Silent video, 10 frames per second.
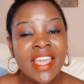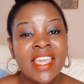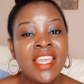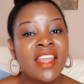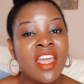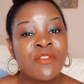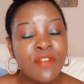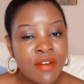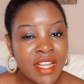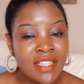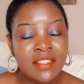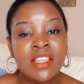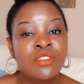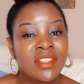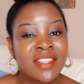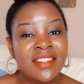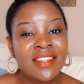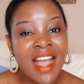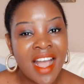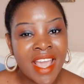in a forest it was at
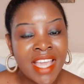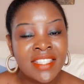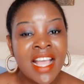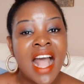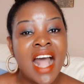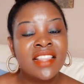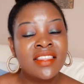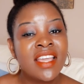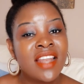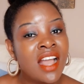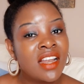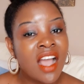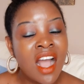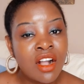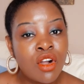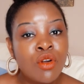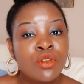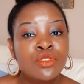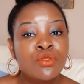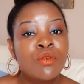night and then an uncle
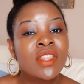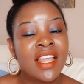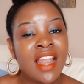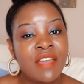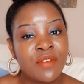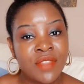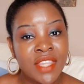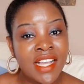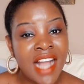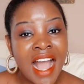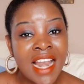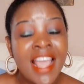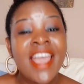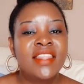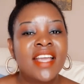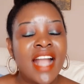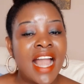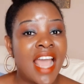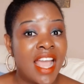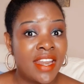took the life of the girl. The
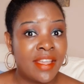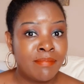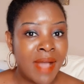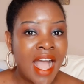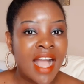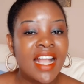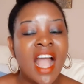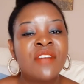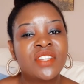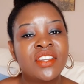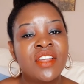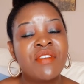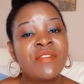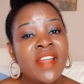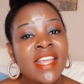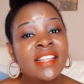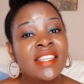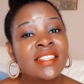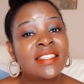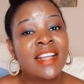girl had a bag after delivering
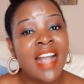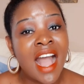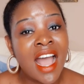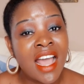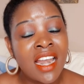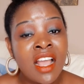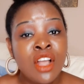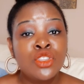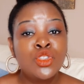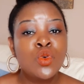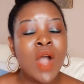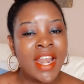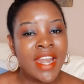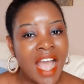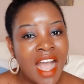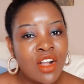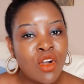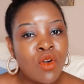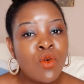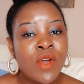this girl to an
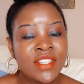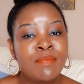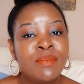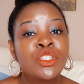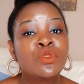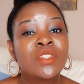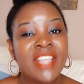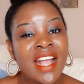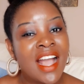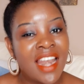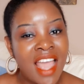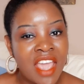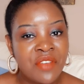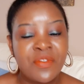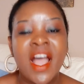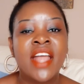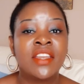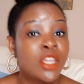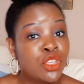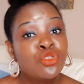uncle who was supposed to take her life
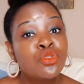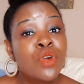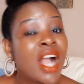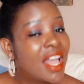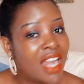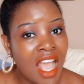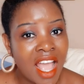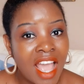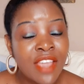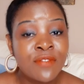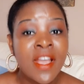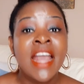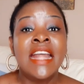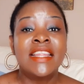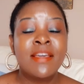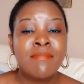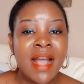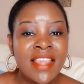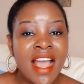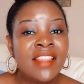and he took her life the
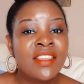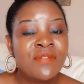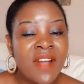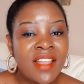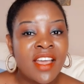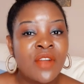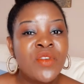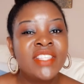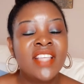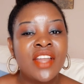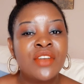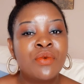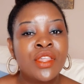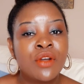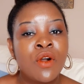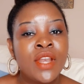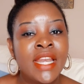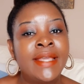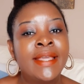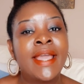mother and the father returned with
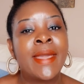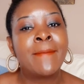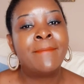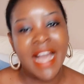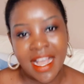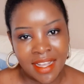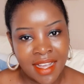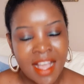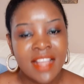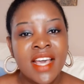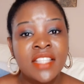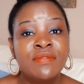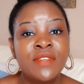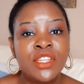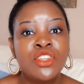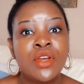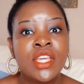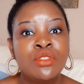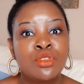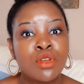only a bag. That video
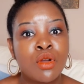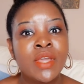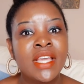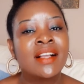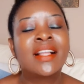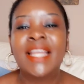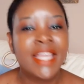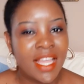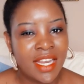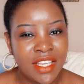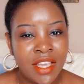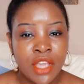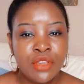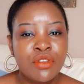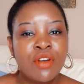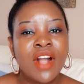is showing clearly. You know